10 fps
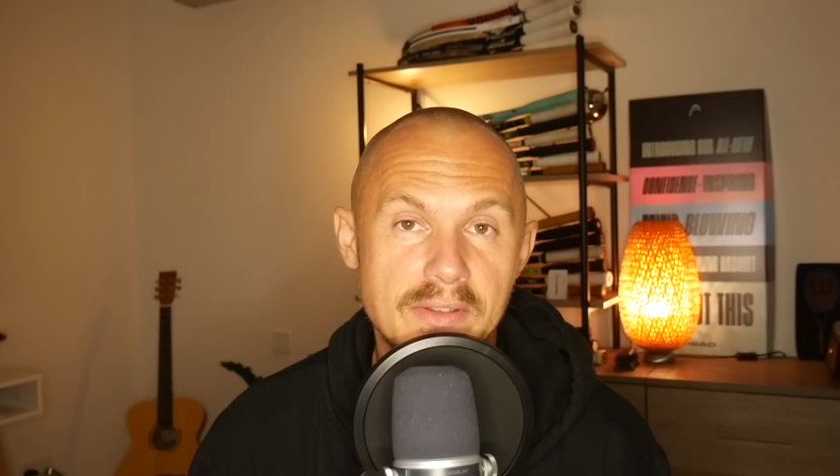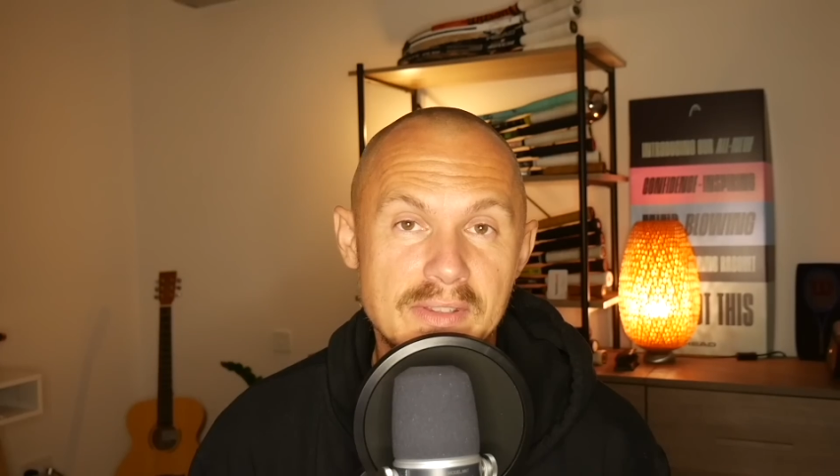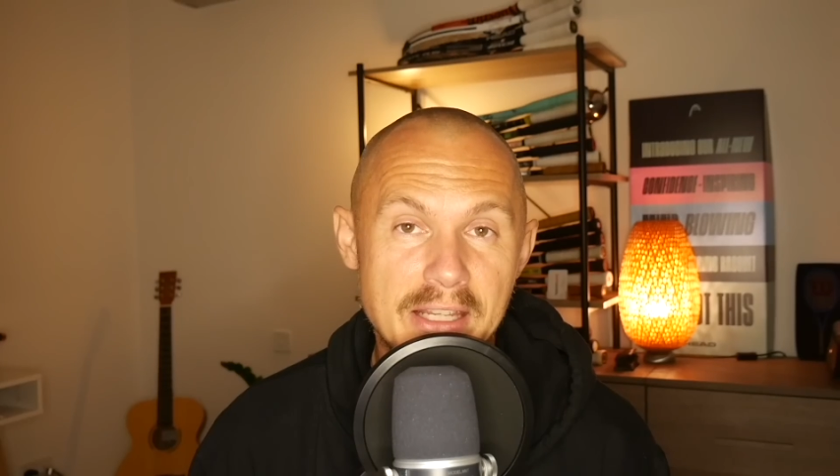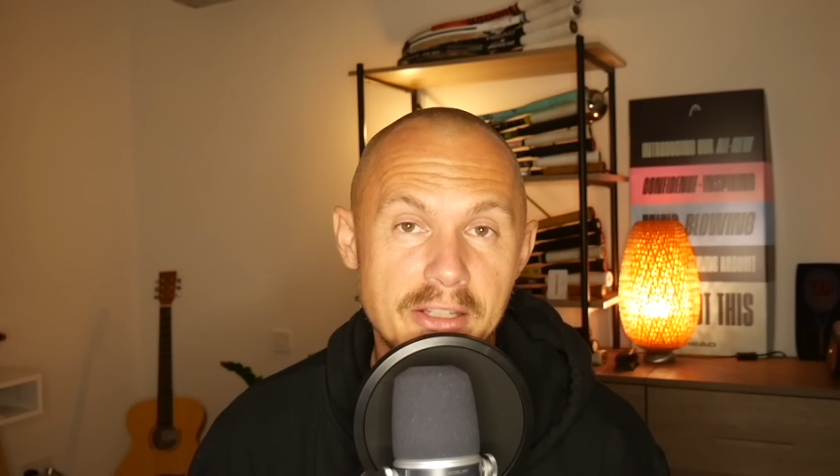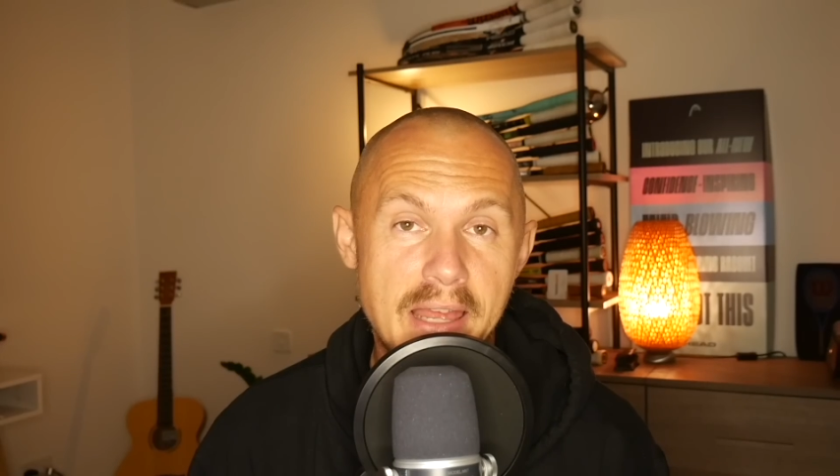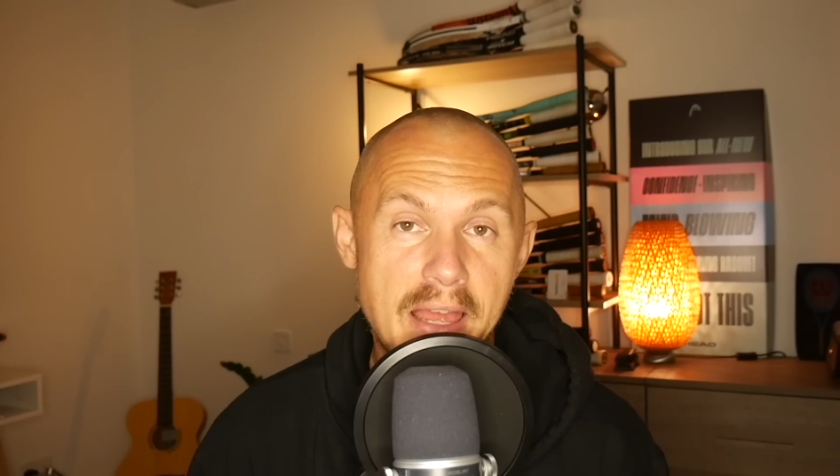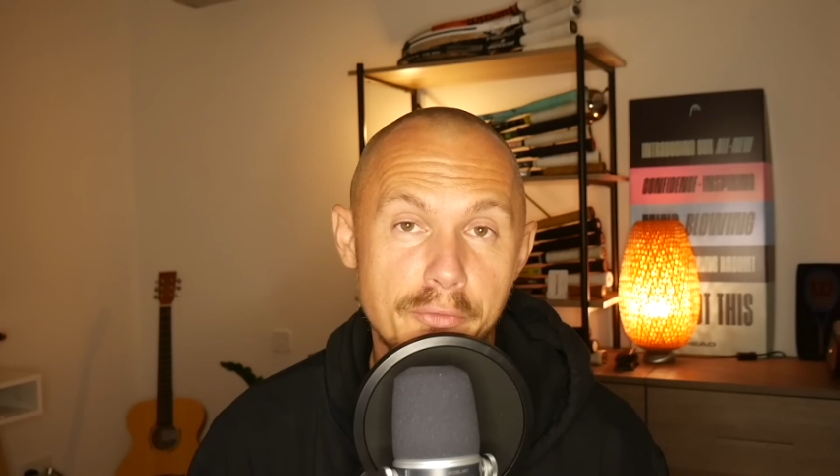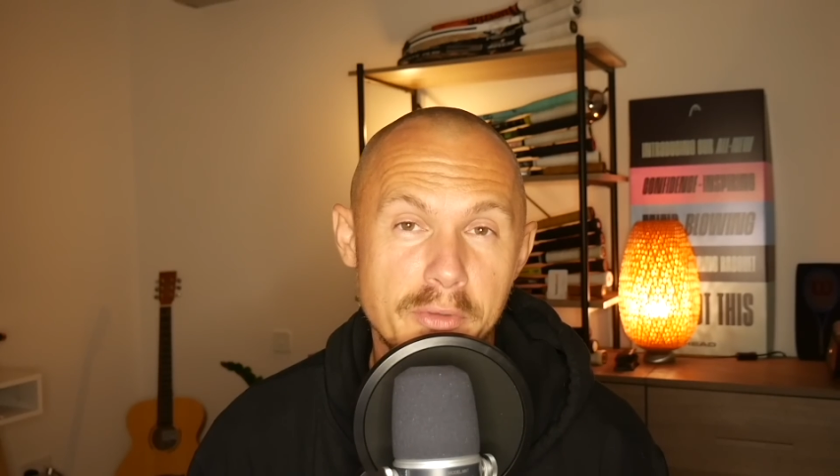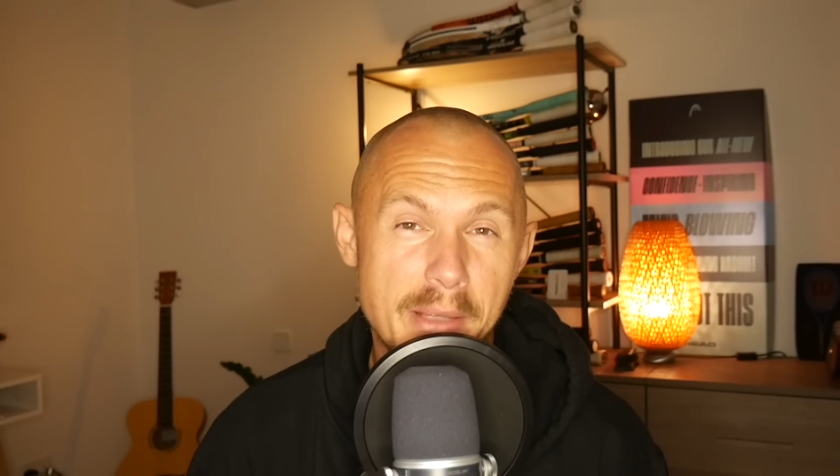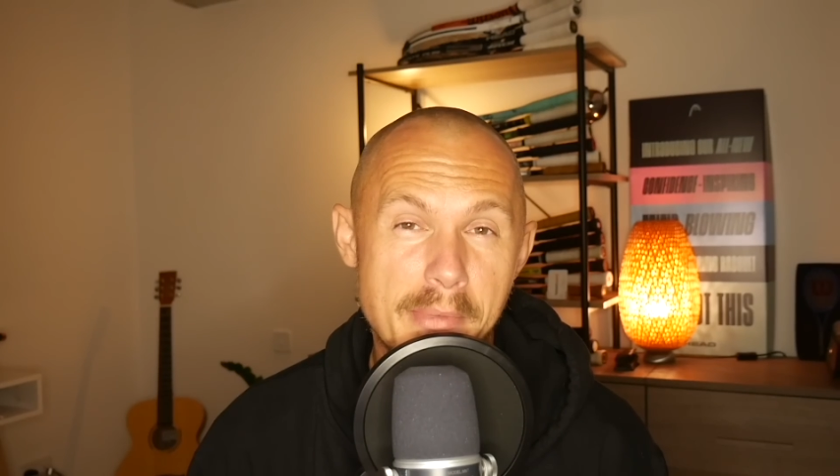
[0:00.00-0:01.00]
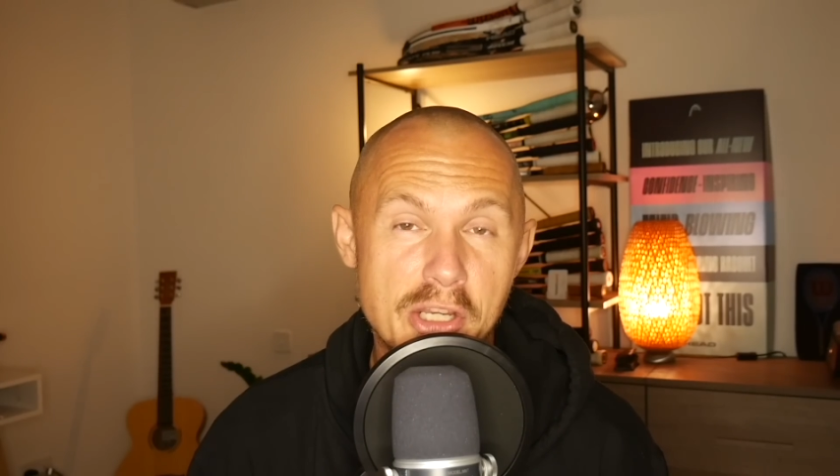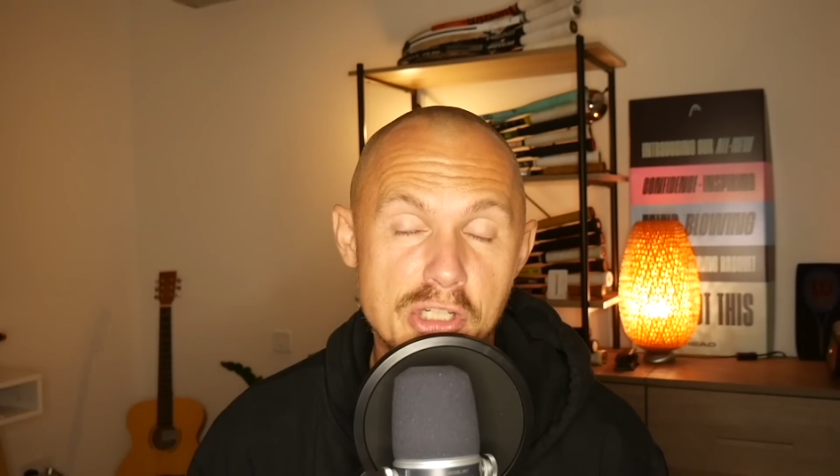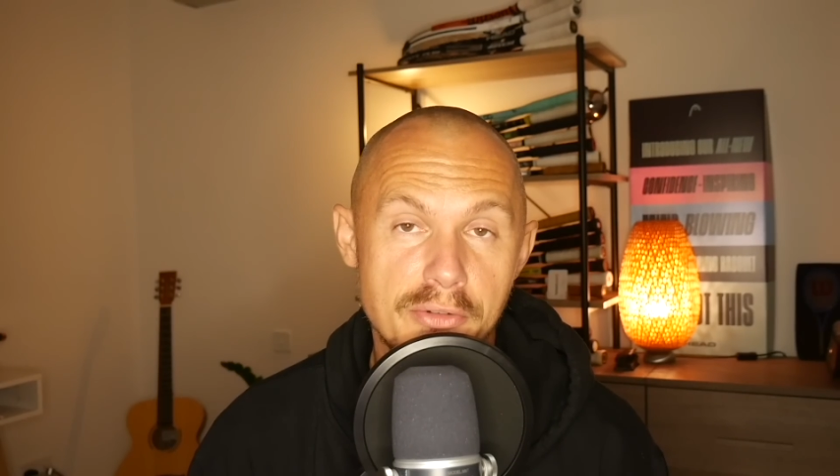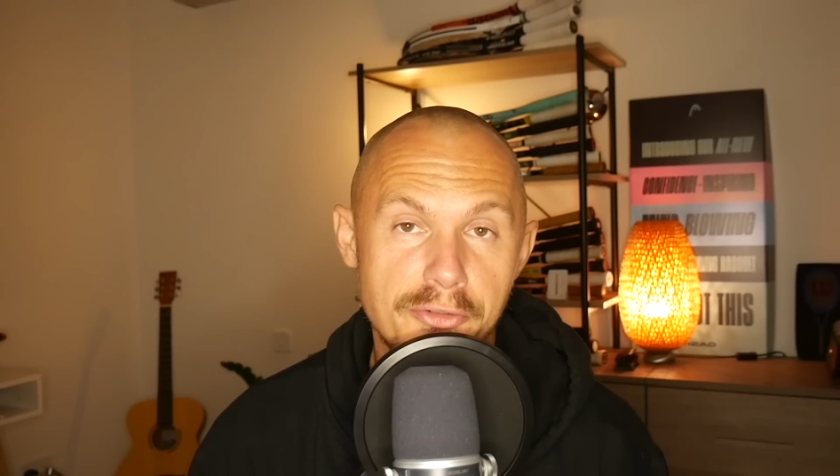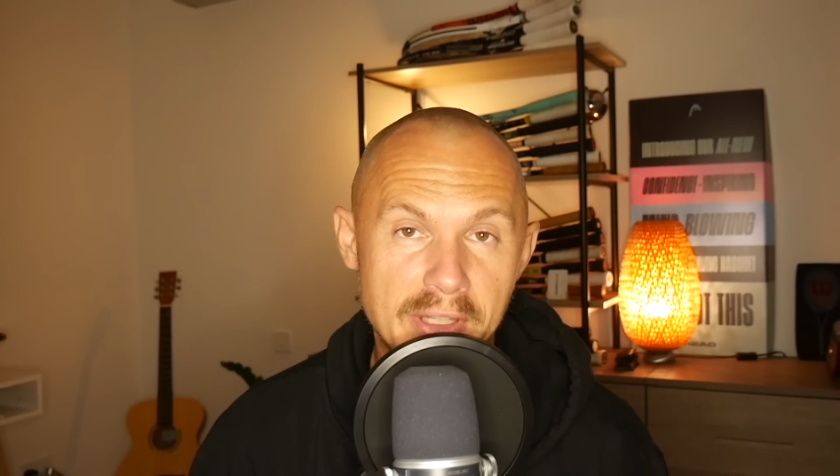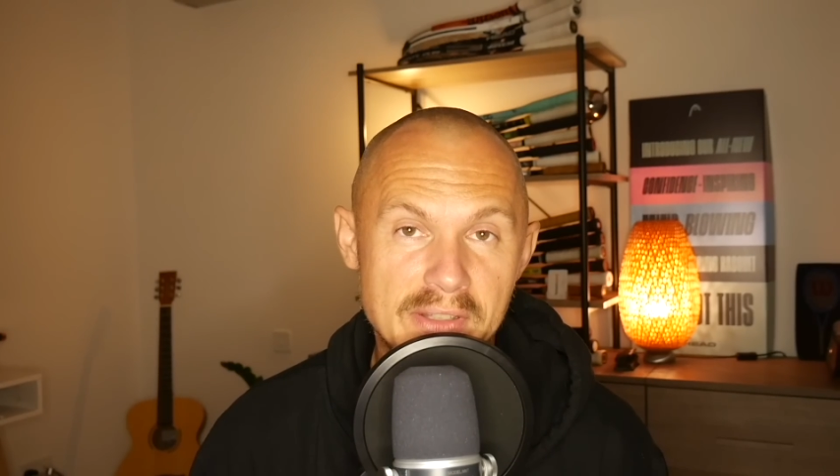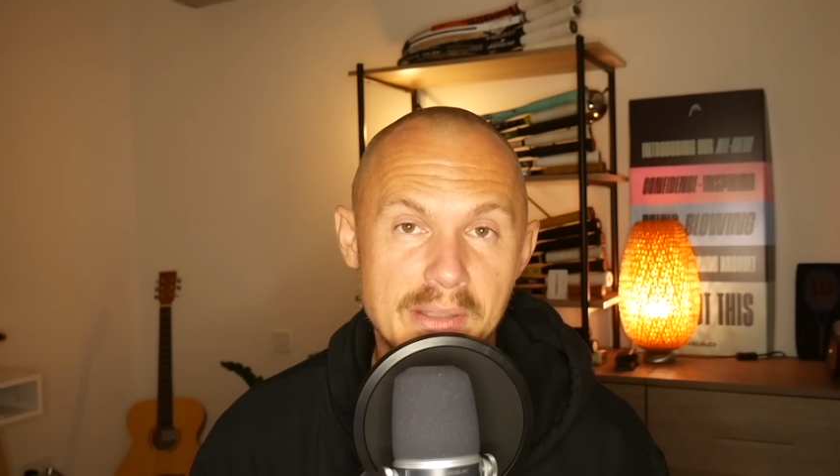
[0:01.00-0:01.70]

second half when I managed to fix